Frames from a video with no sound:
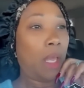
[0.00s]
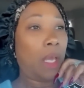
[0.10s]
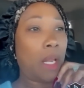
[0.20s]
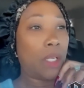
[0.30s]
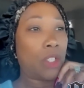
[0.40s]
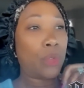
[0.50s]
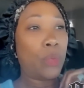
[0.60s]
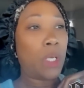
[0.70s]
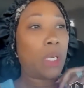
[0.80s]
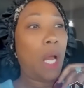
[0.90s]
And I just
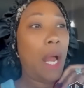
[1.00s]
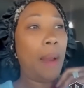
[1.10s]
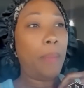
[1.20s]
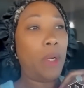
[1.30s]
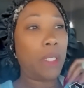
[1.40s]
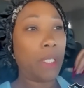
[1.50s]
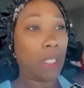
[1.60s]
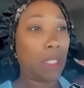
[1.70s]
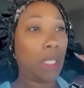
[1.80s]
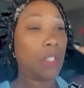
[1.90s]
wanted to hop on here
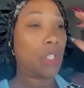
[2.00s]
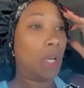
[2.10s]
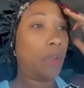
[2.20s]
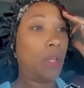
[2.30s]
and let y'all